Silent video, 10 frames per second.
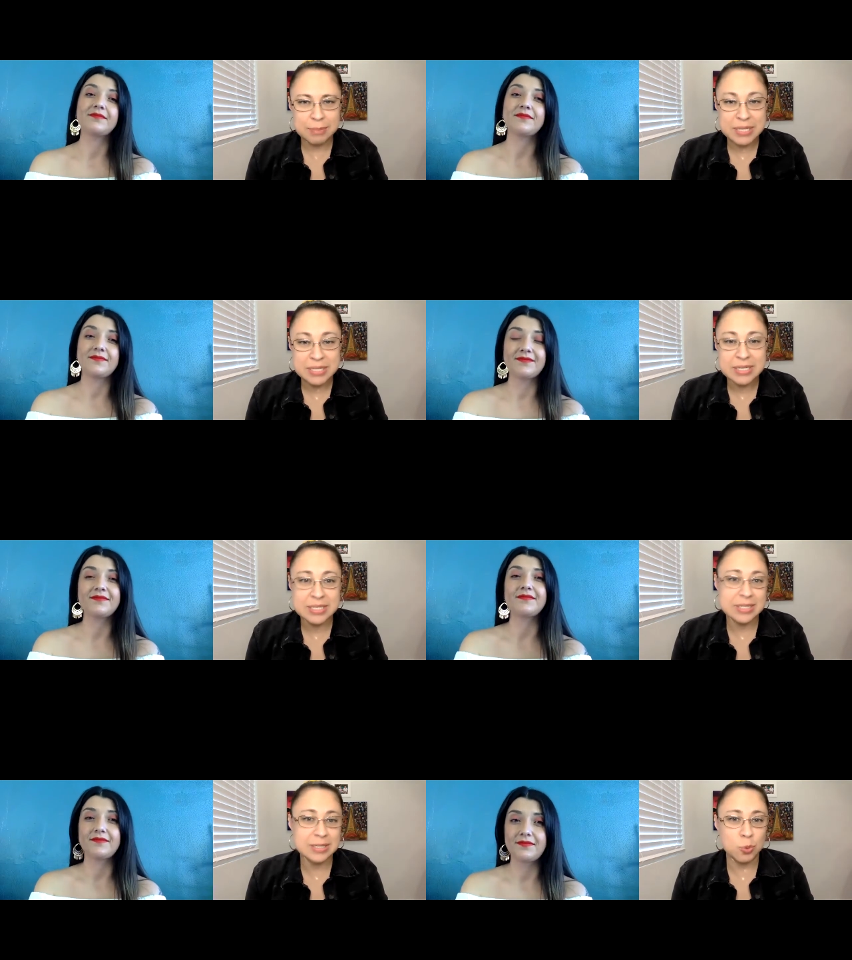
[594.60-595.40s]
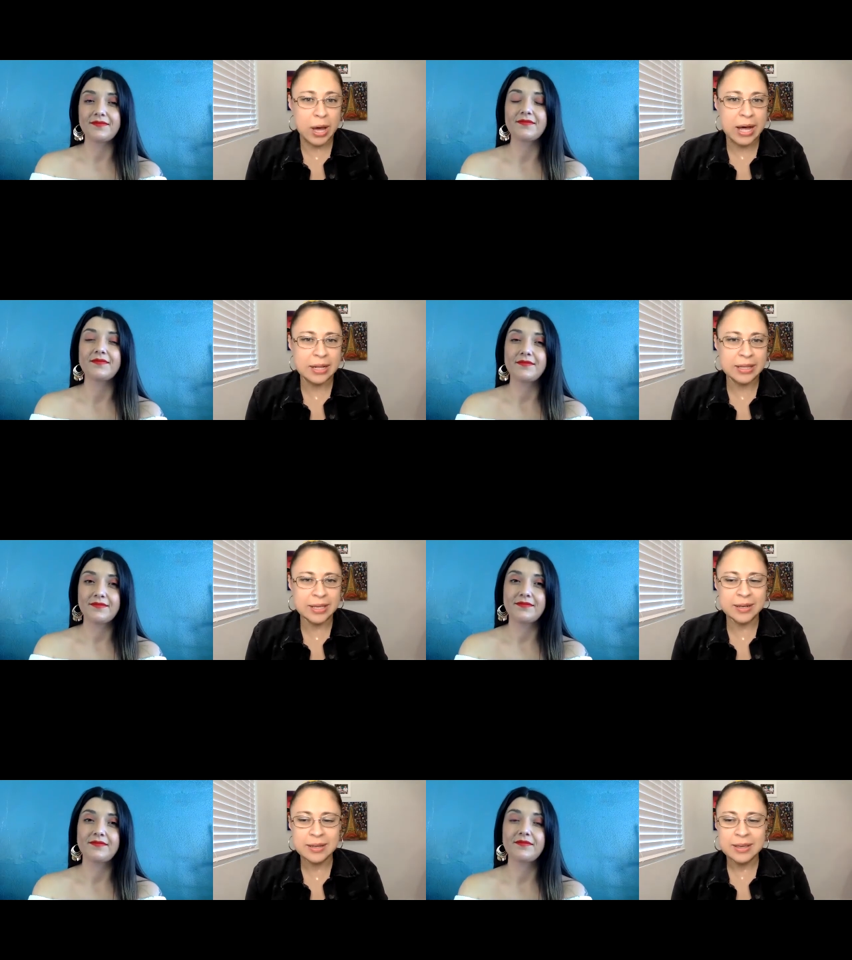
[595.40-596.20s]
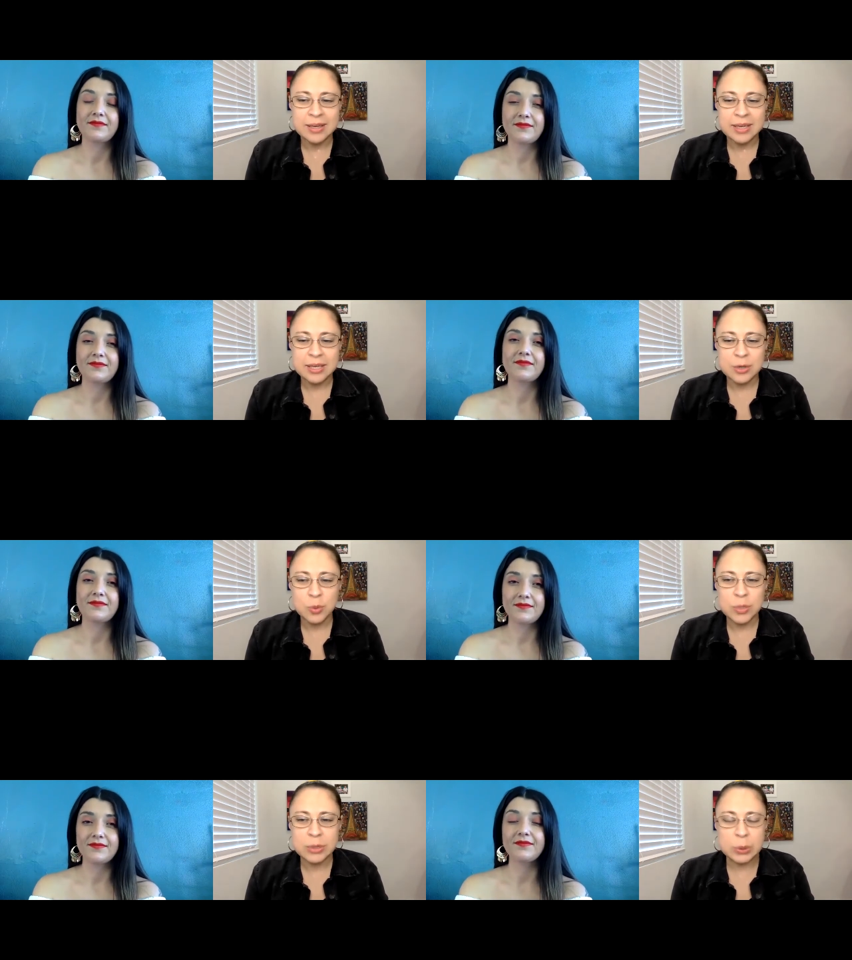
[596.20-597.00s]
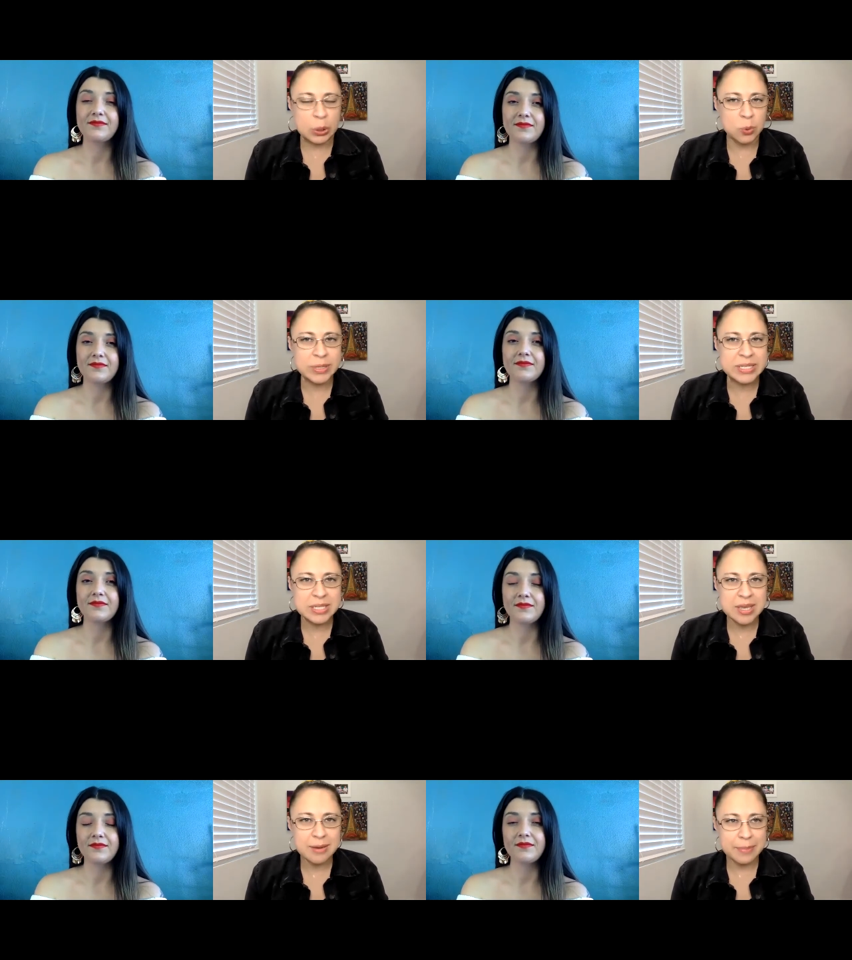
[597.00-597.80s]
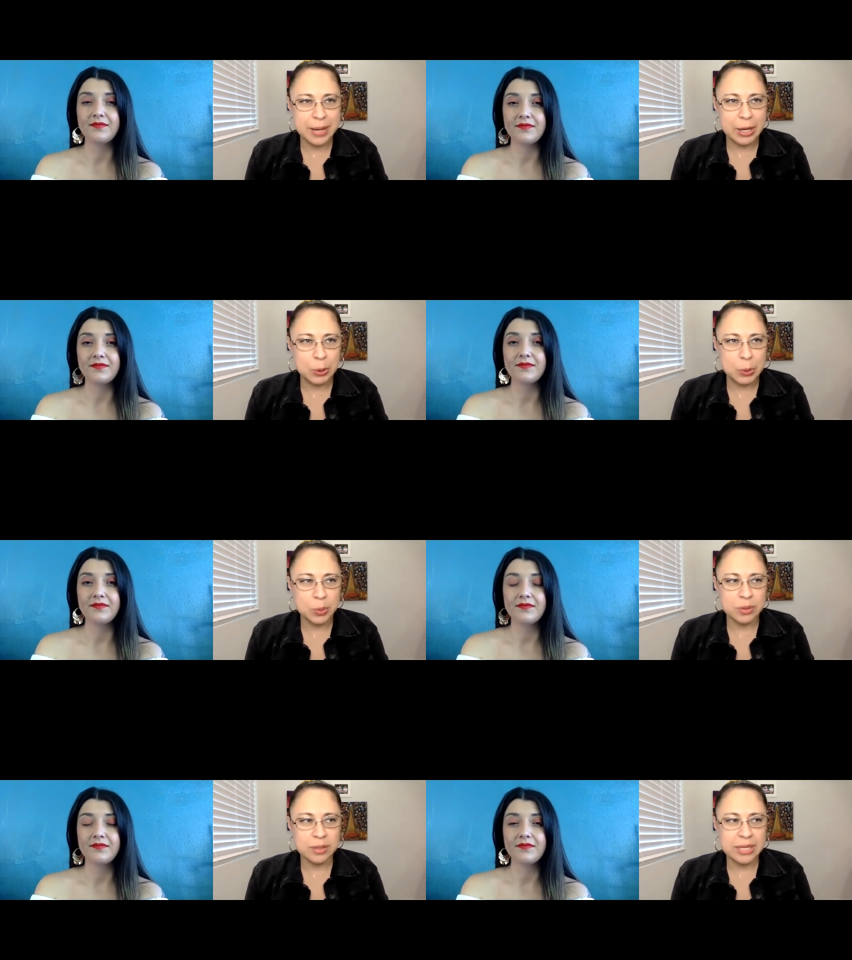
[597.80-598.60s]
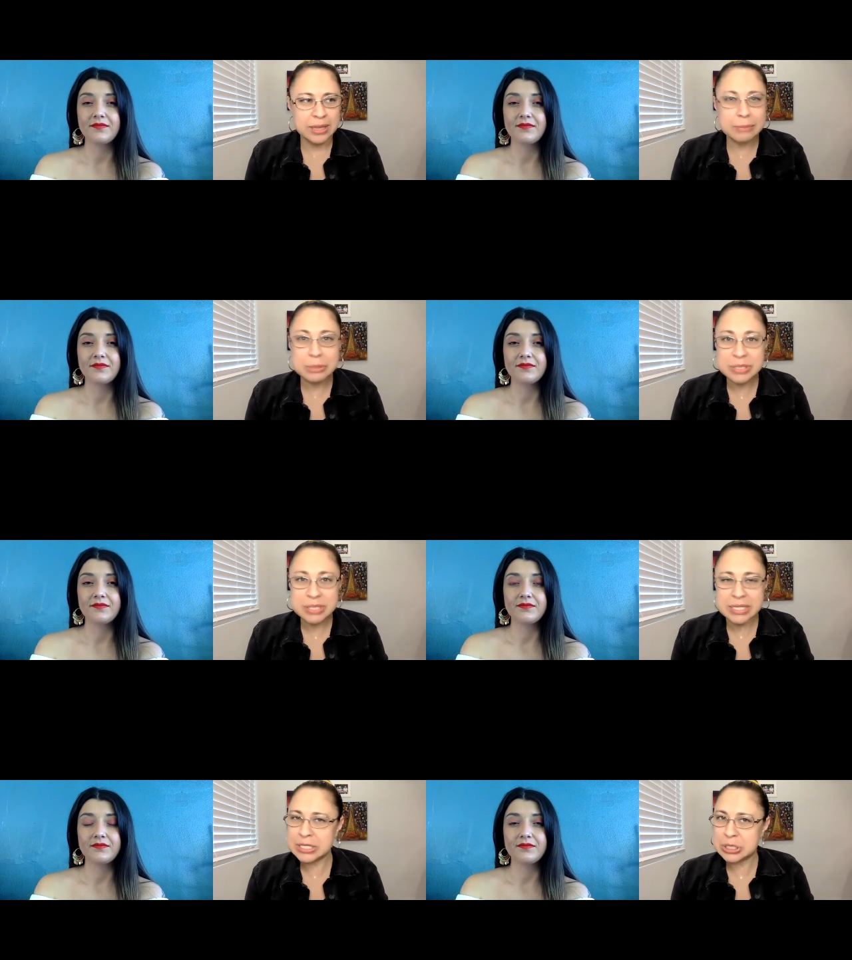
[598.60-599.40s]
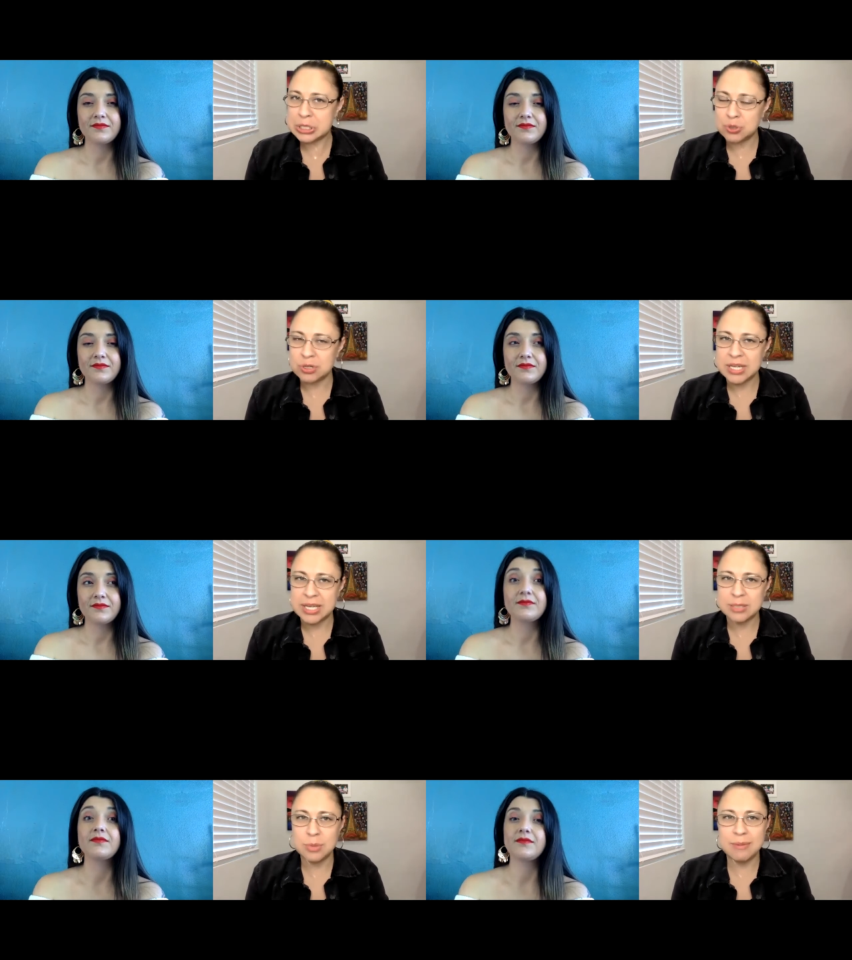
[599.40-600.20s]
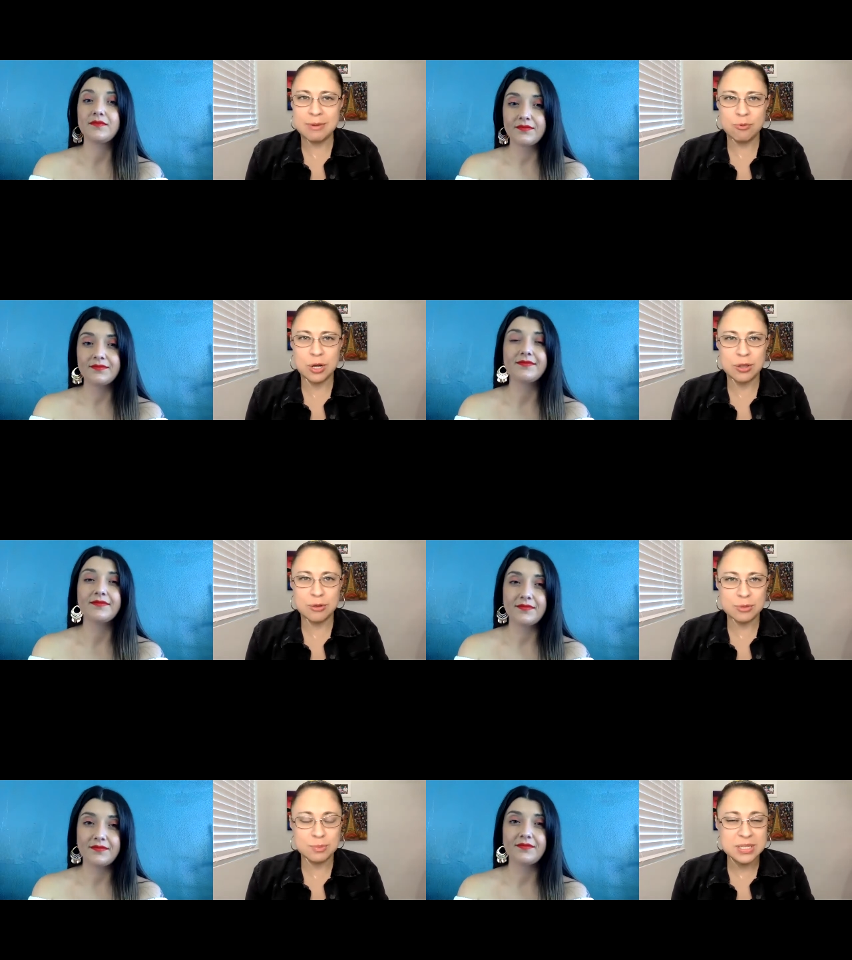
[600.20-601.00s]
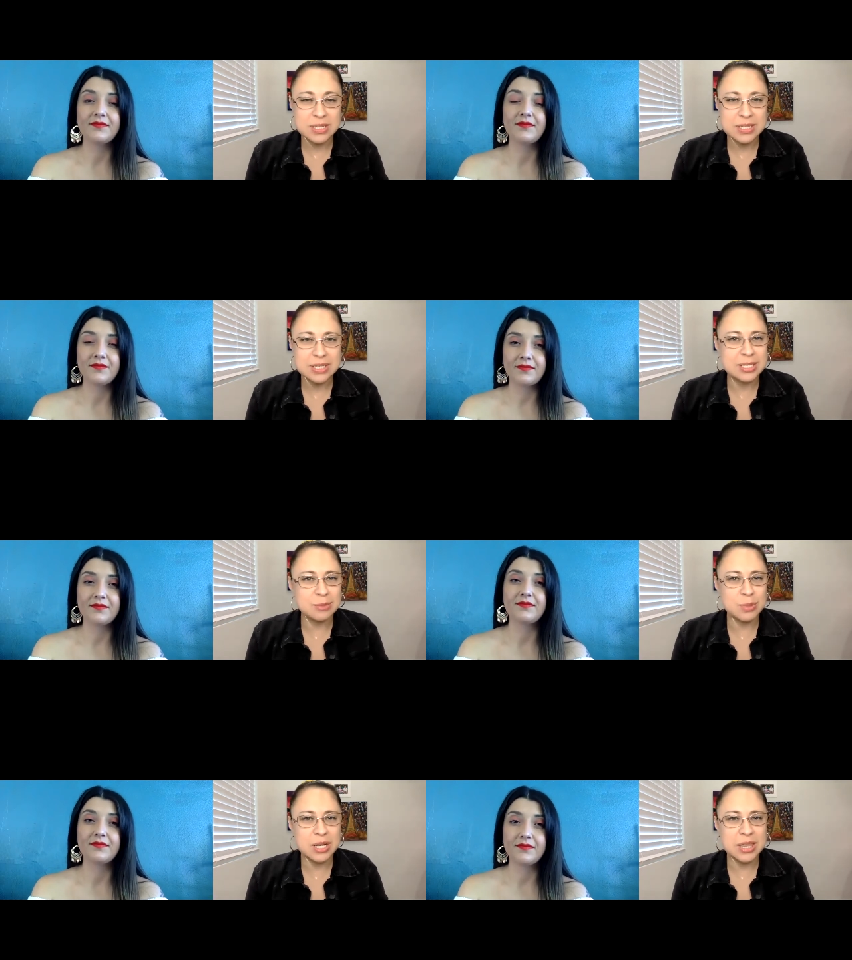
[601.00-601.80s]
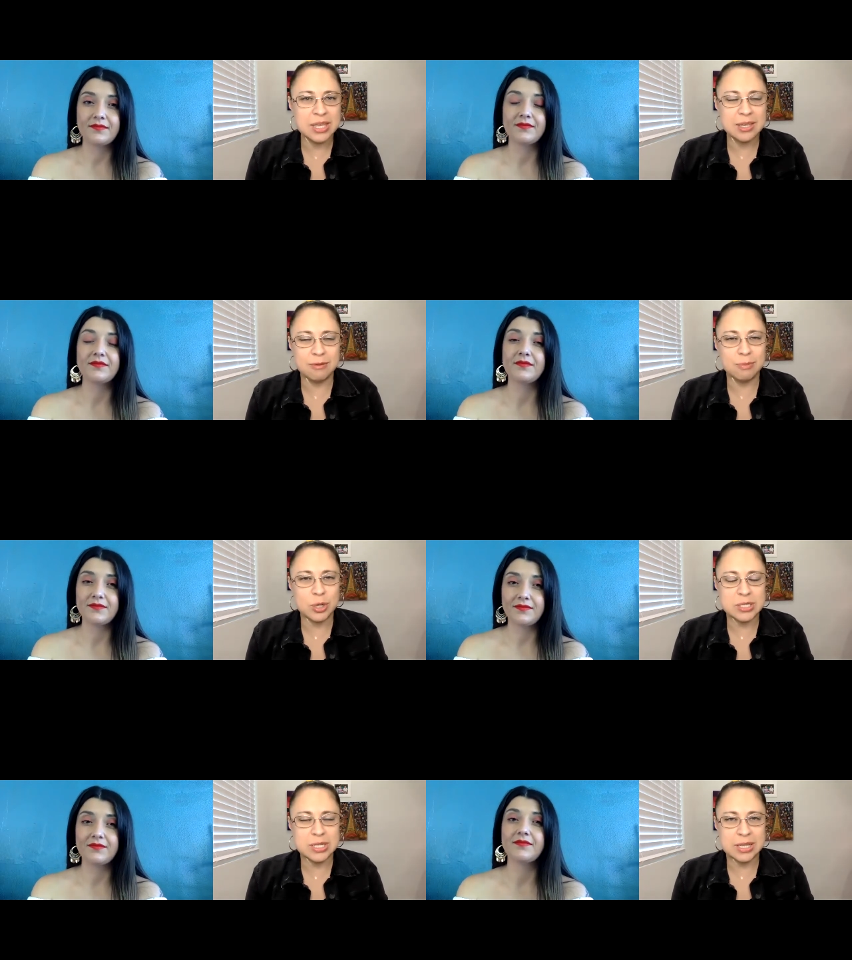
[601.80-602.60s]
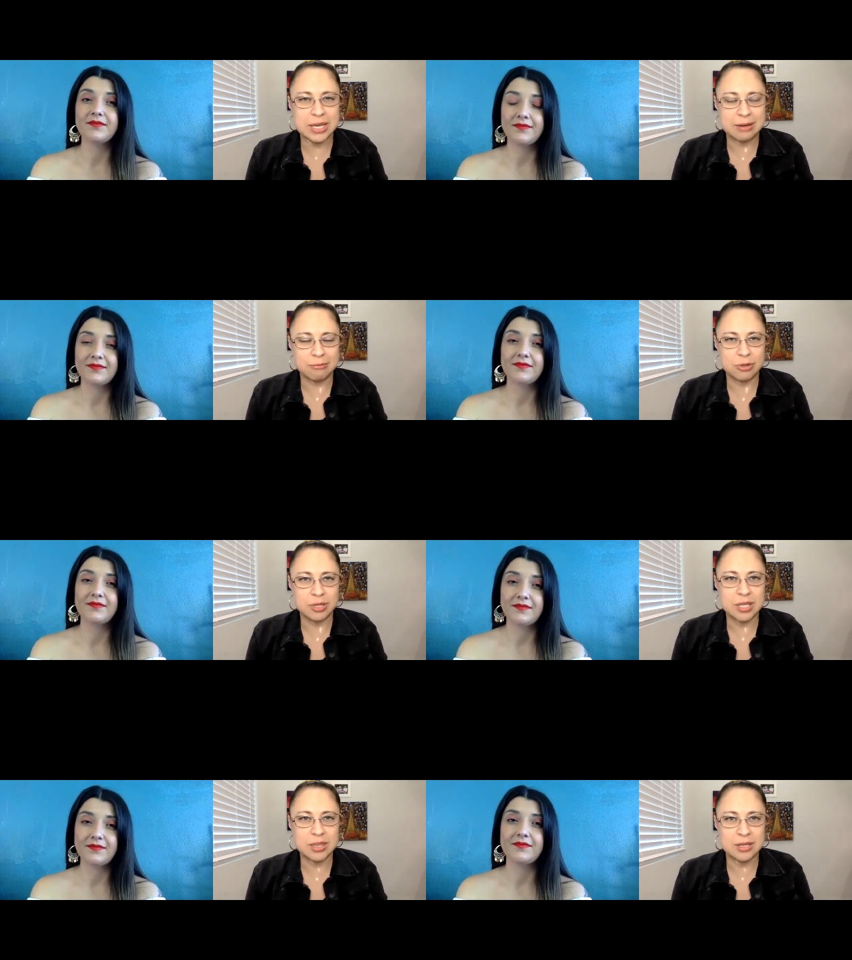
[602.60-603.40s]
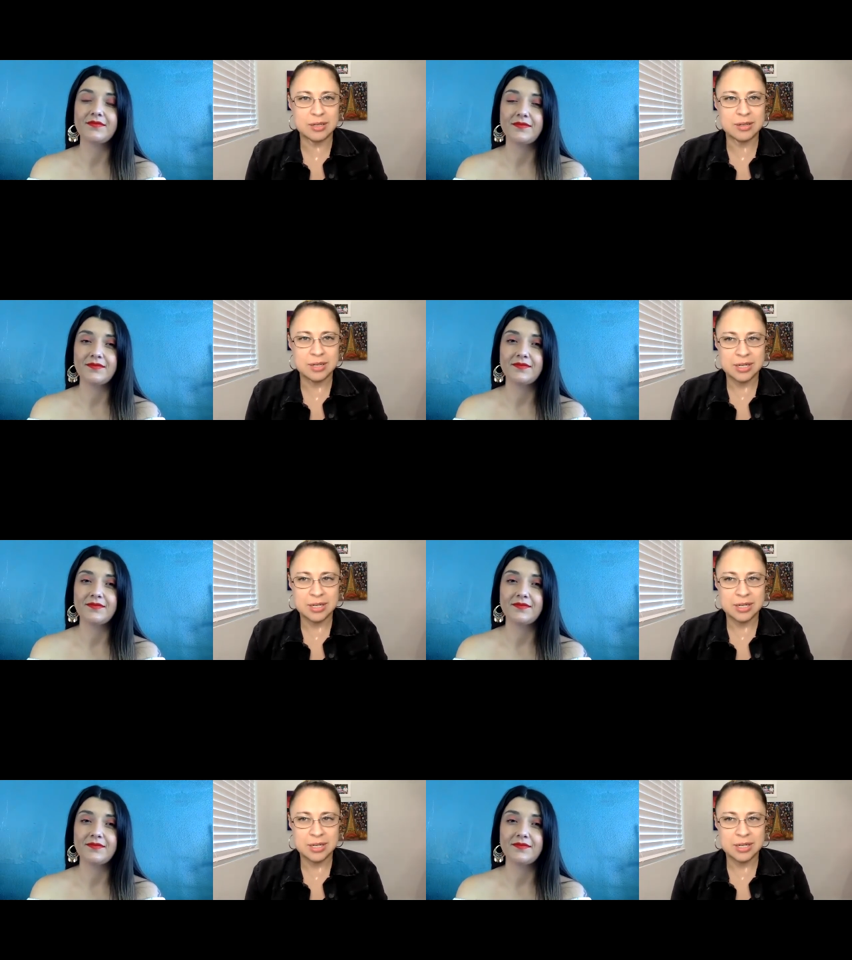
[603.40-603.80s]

Speaker 1: business as well and you know we don't always think about like the music industry as maybe one of those businesses but i think you've brought to light really the